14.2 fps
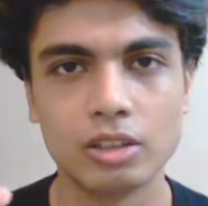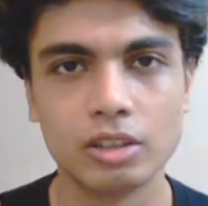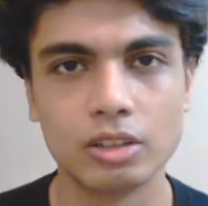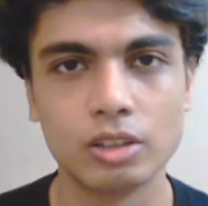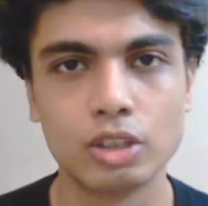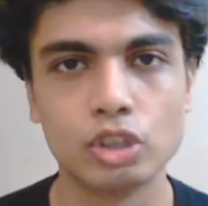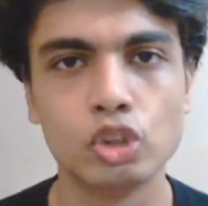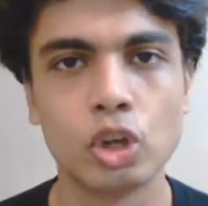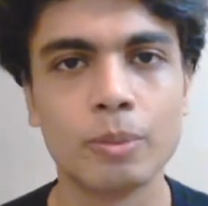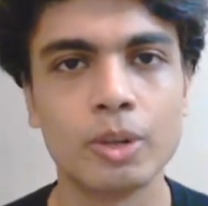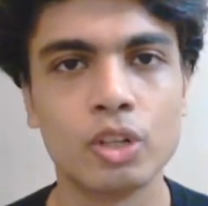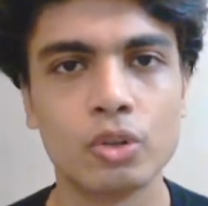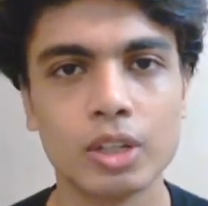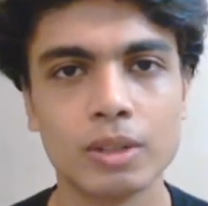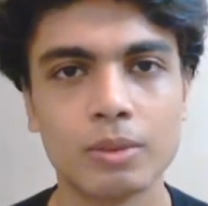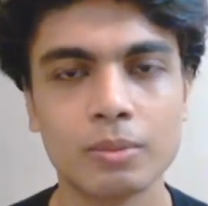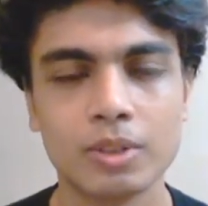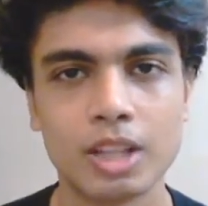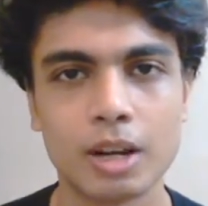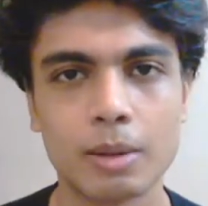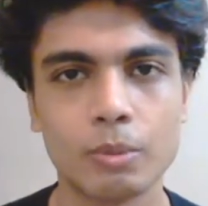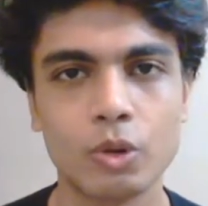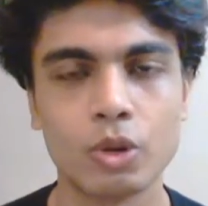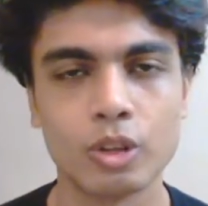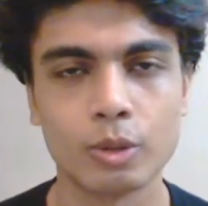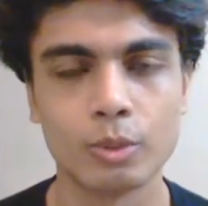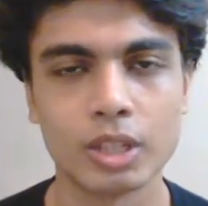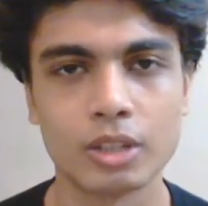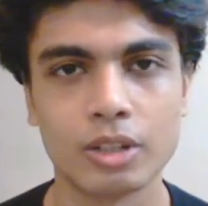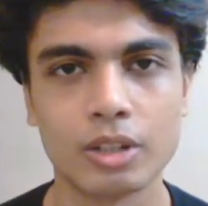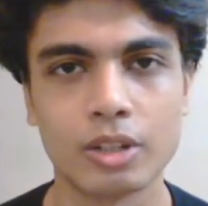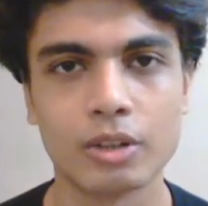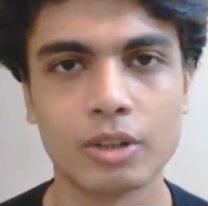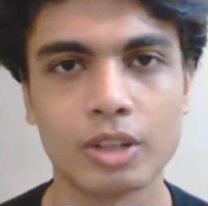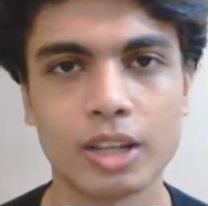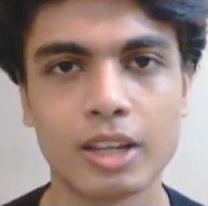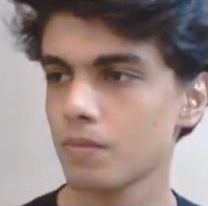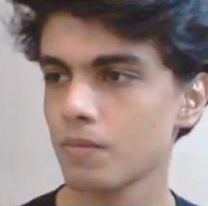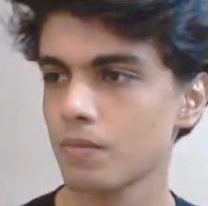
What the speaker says: the geometry that I'm going with here, okay?